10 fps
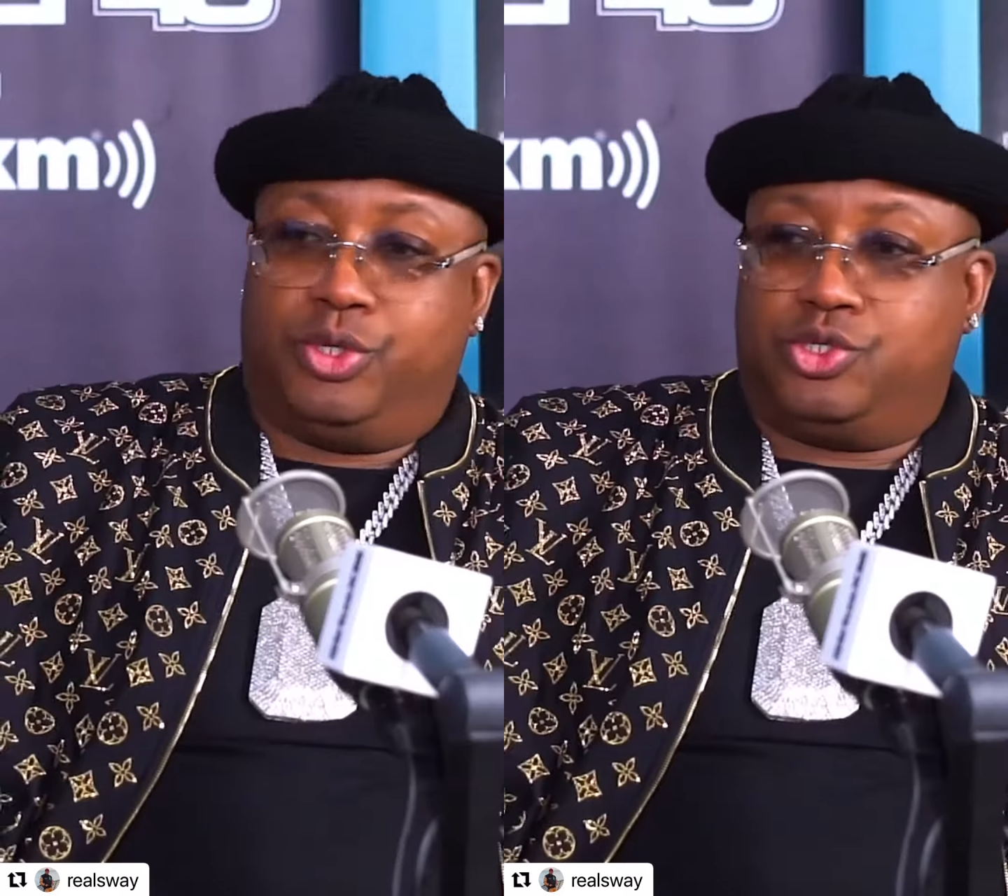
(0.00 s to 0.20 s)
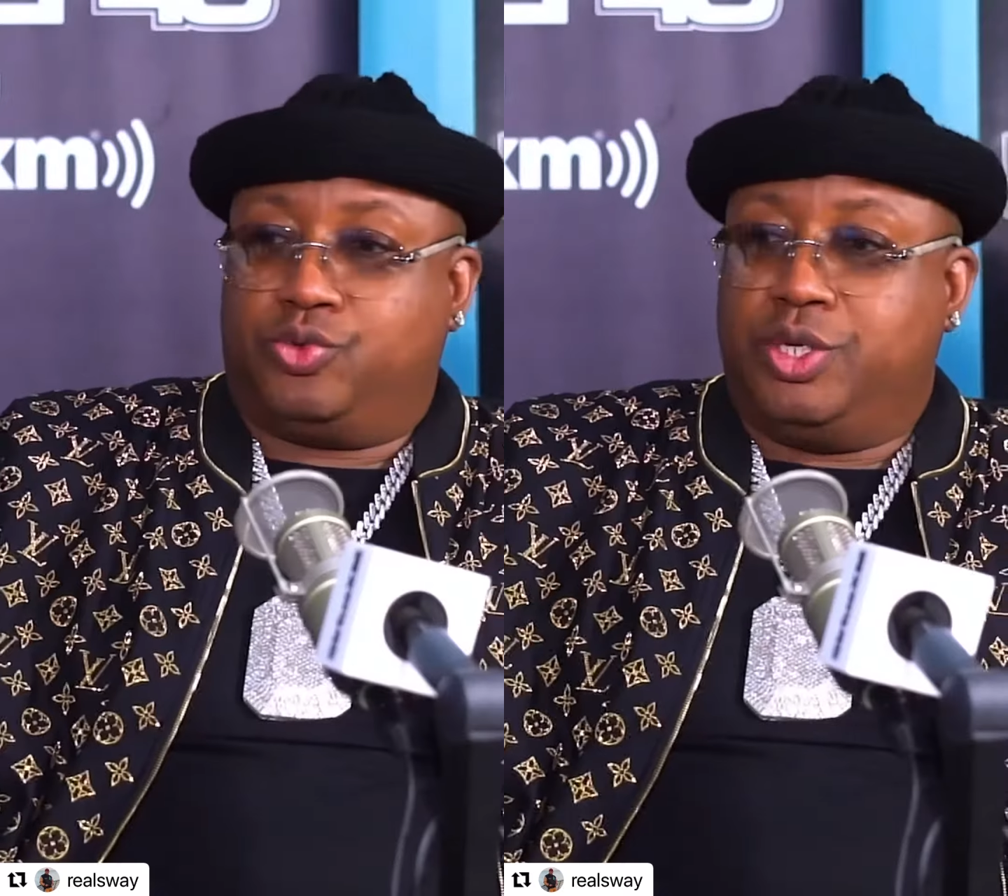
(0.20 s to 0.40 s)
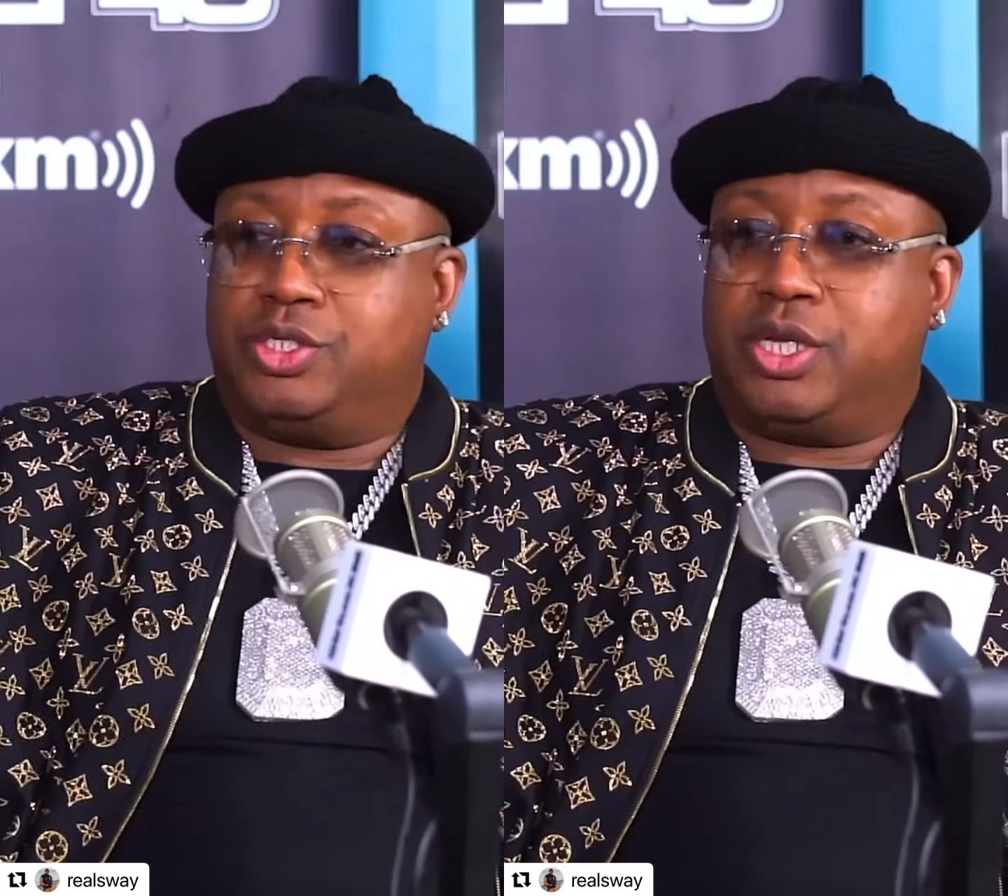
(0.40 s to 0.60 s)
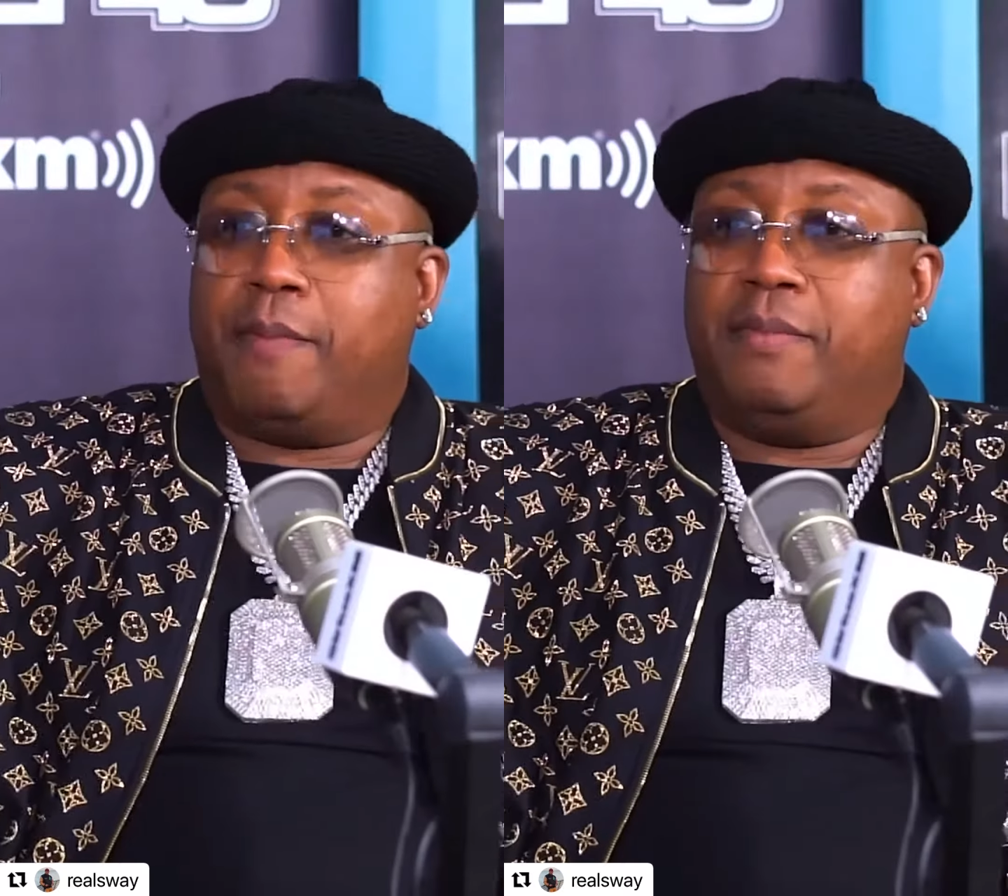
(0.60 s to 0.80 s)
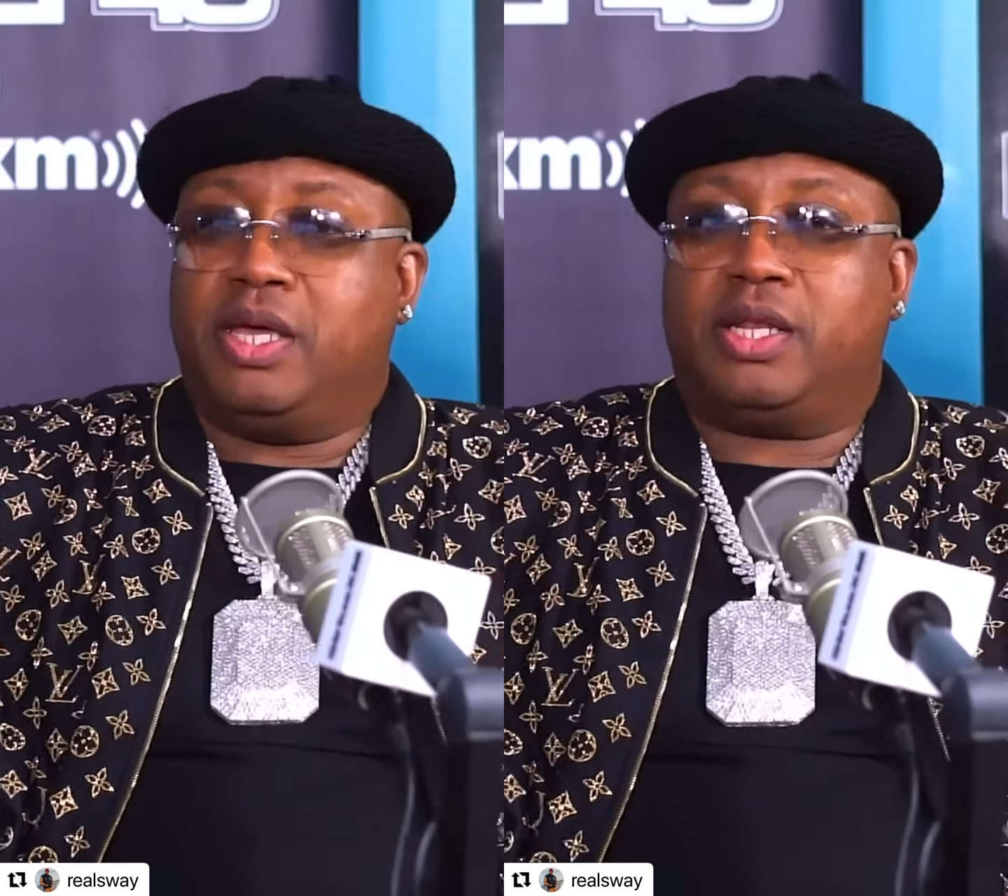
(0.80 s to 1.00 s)
the streets,
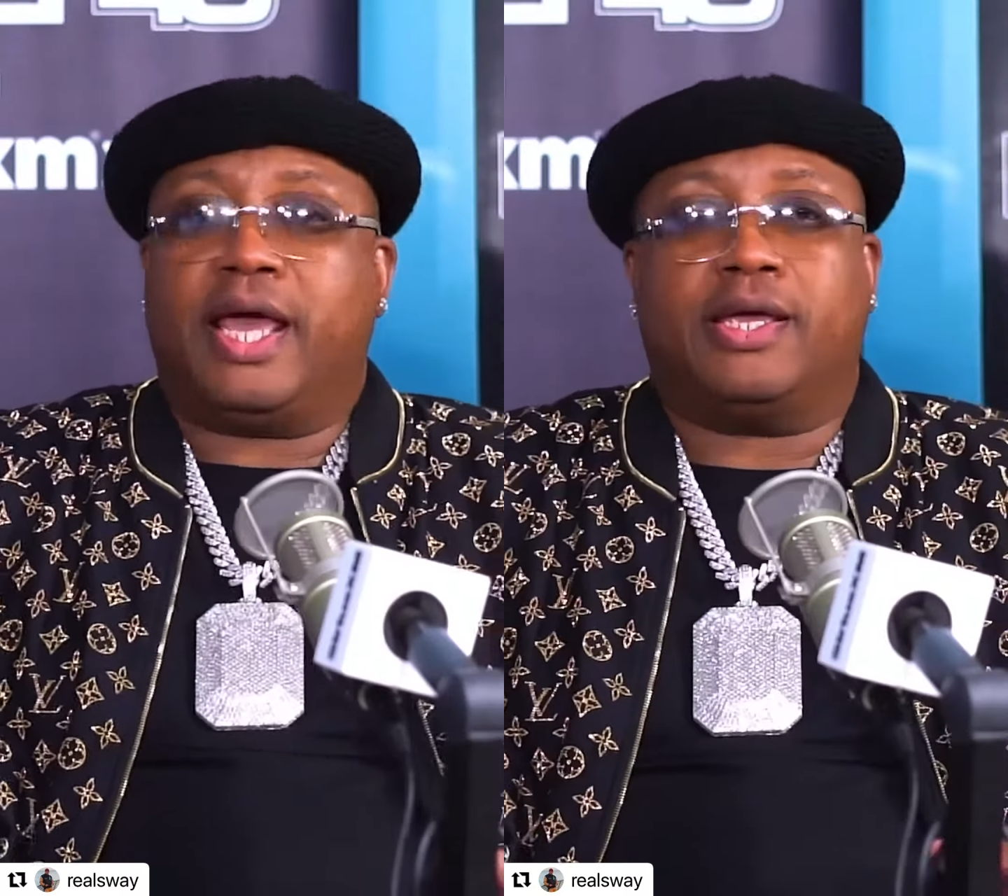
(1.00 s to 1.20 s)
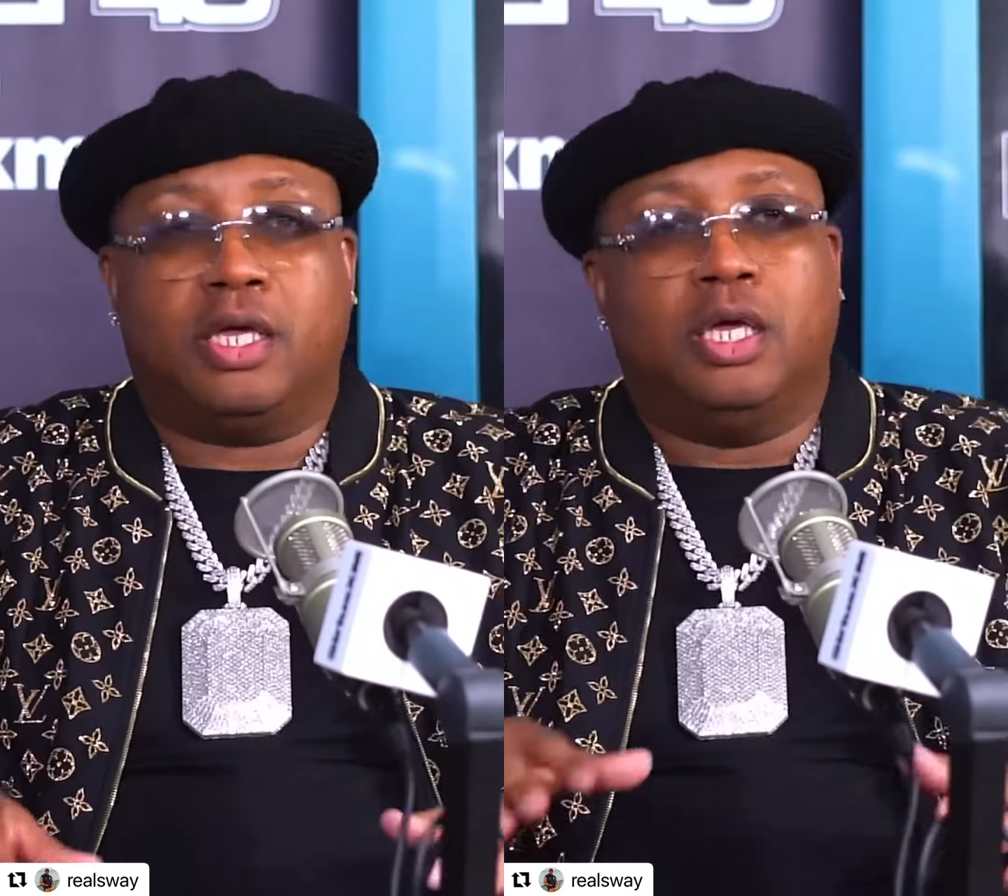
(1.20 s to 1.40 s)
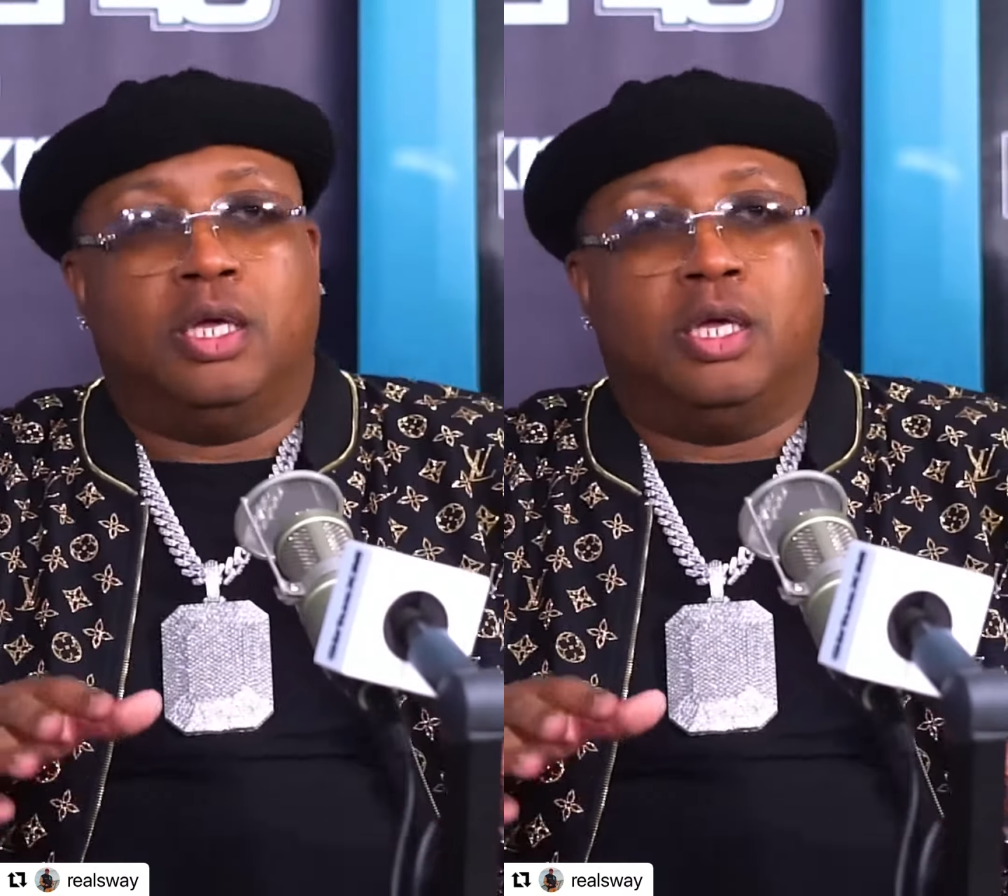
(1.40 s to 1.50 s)
that meant like